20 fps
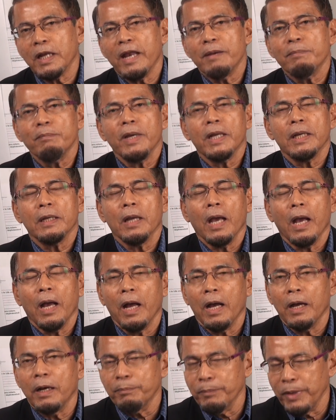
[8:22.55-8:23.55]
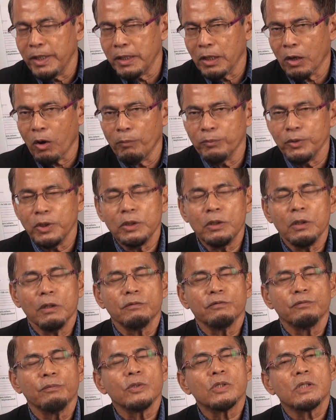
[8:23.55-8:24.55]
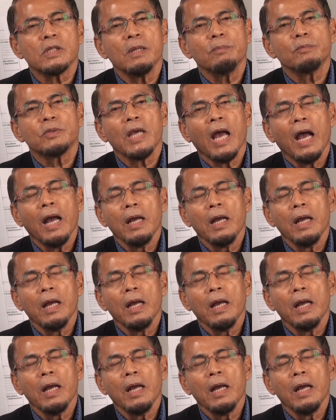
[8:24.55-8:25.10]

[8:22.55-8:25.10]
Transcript: and made the community of Muslims